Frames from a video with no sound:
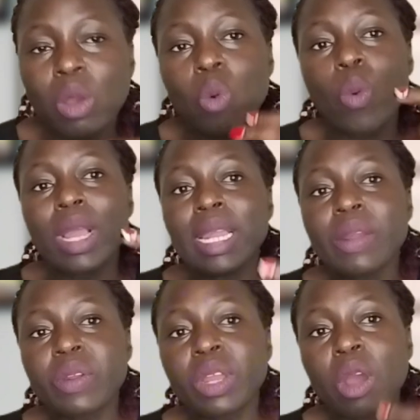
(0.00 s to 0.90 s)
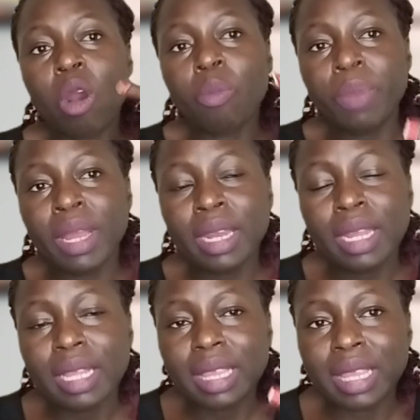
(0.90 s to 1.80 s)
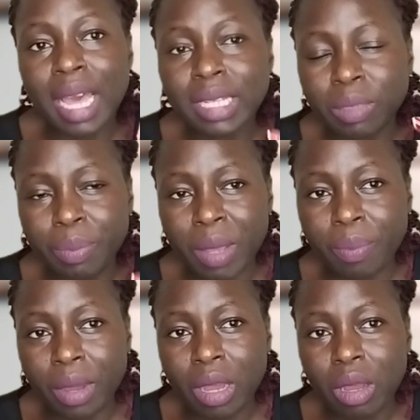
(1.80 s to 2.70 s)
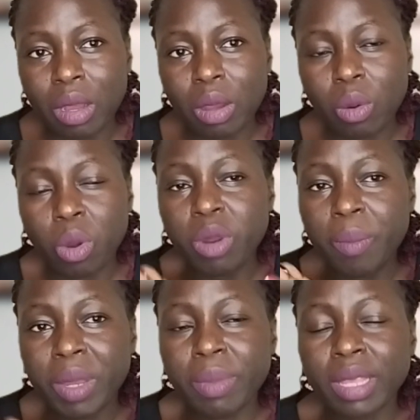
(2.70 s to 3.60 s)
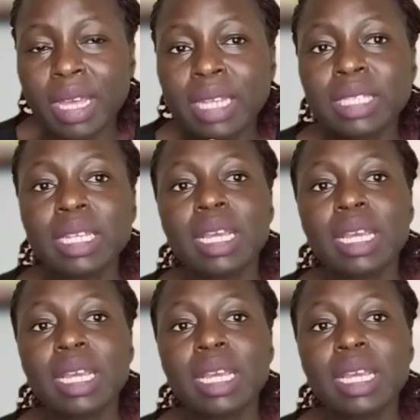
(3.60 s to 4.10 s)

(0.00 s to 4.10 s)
will reopen that paper. What do I mean by that?